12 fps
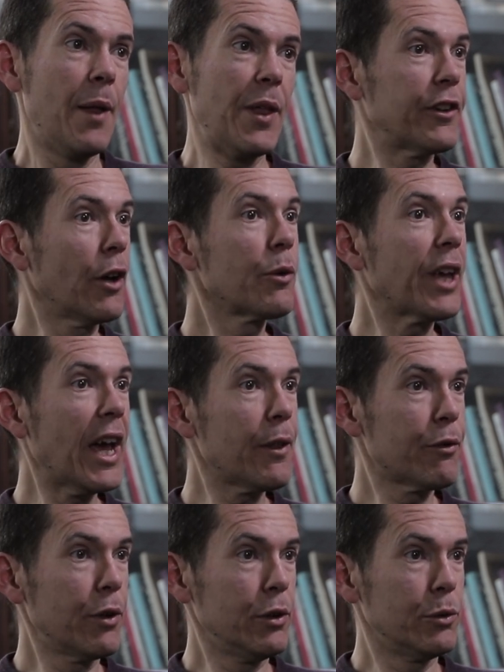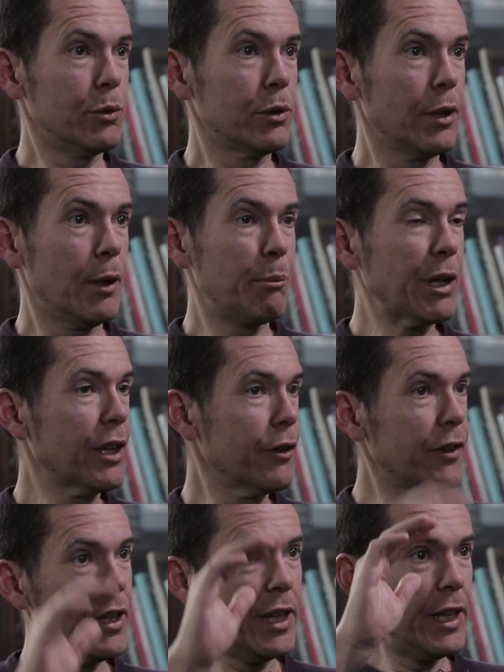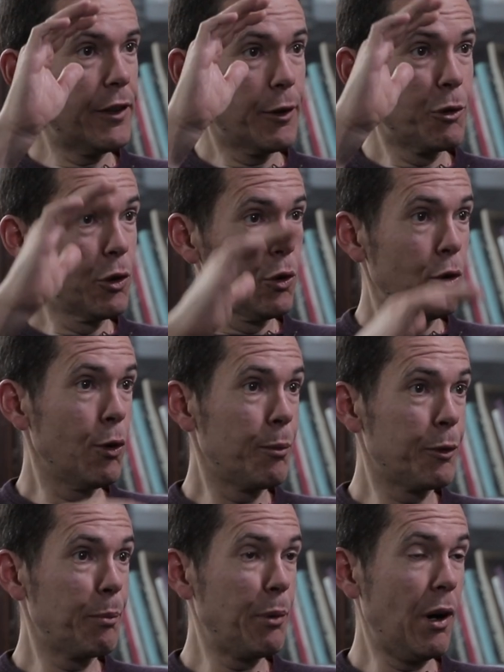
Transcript: that don't get through because it, it's absorbed